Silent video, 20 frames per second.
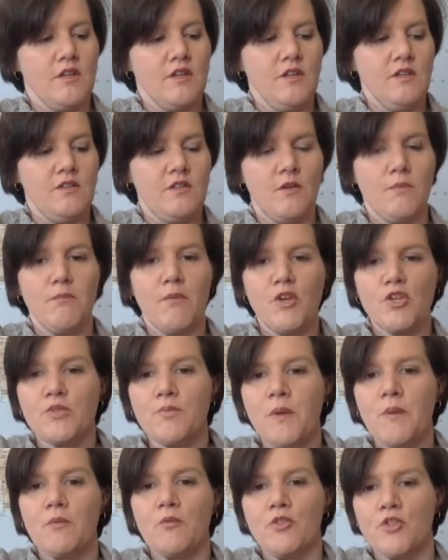So most
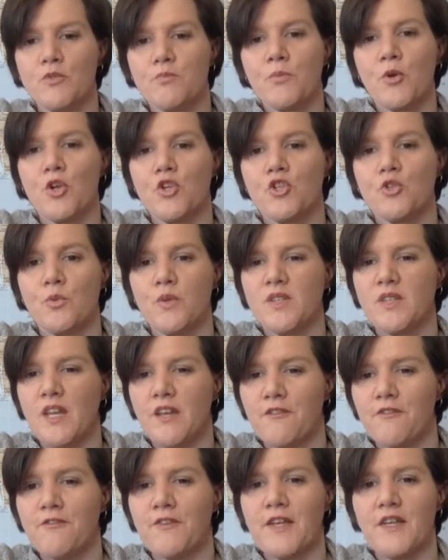people just push with their
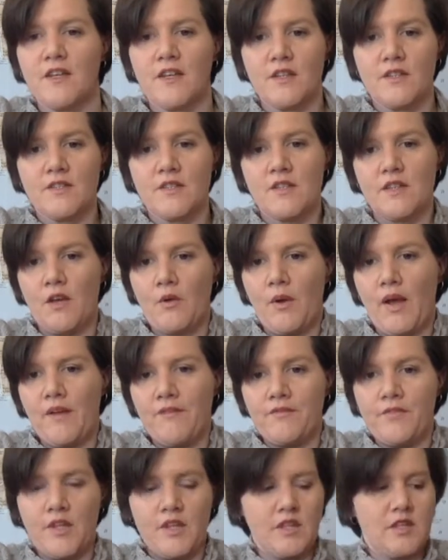fingers and they'll
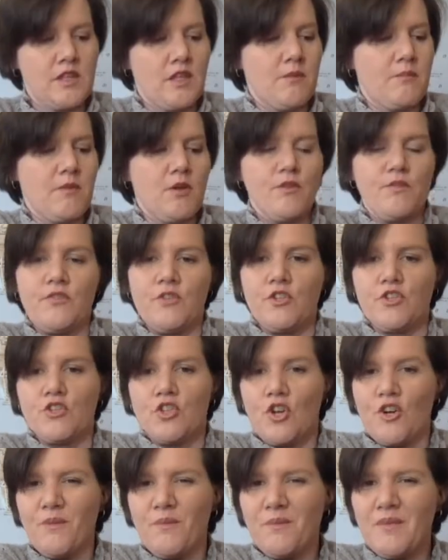have their thumb over the
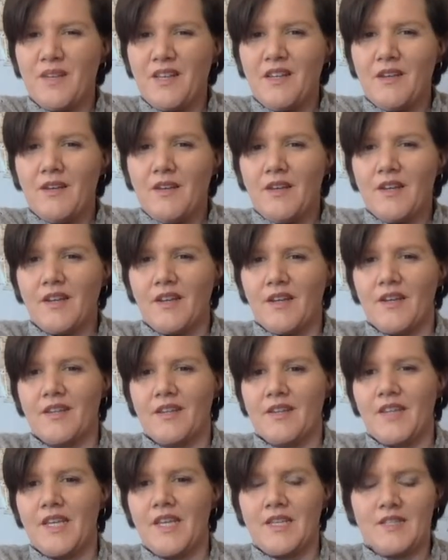top
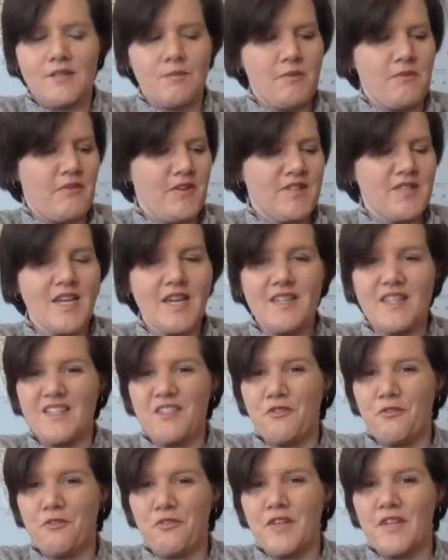like this. If I take
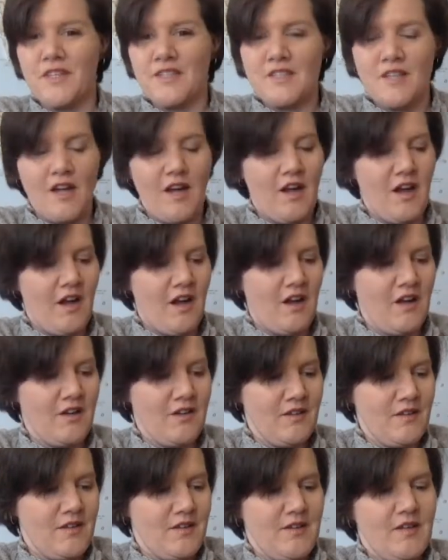this off the guitar,
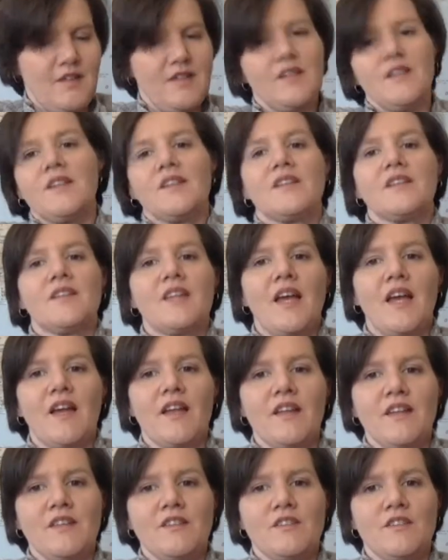that
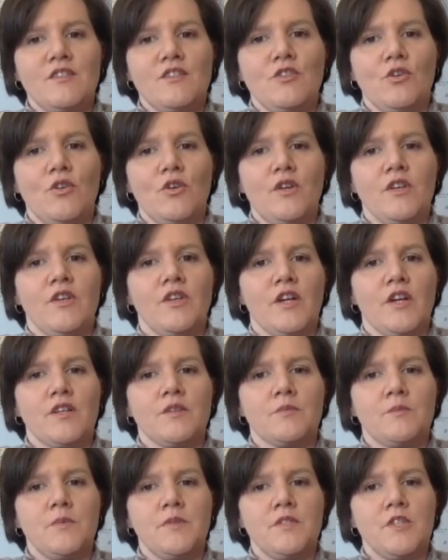is not a
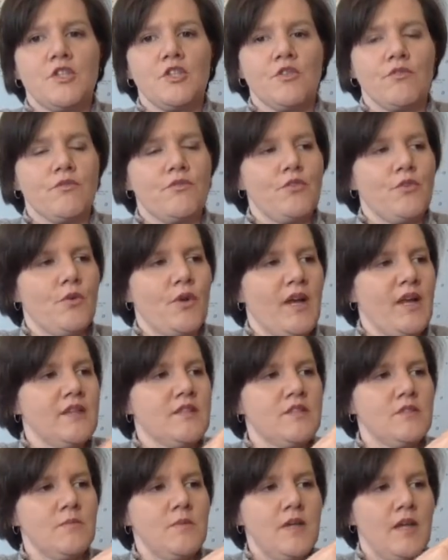nice position for your
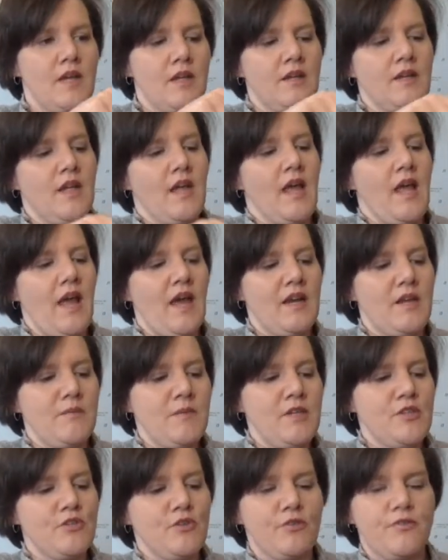hand to be in, and it
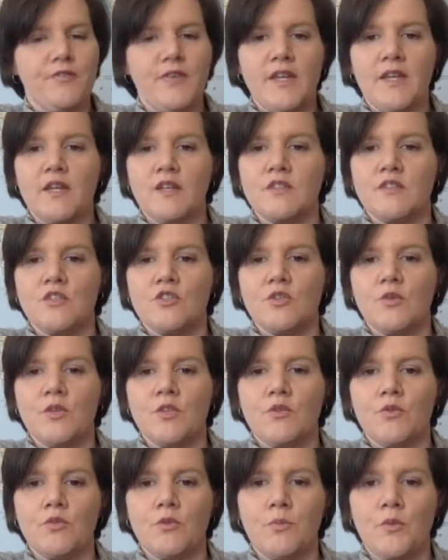means your fingers are doing
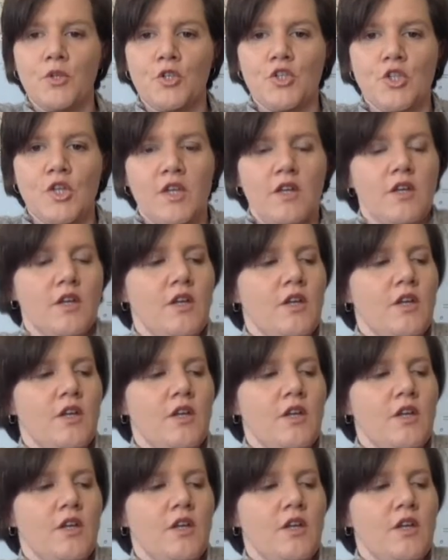all the pushing.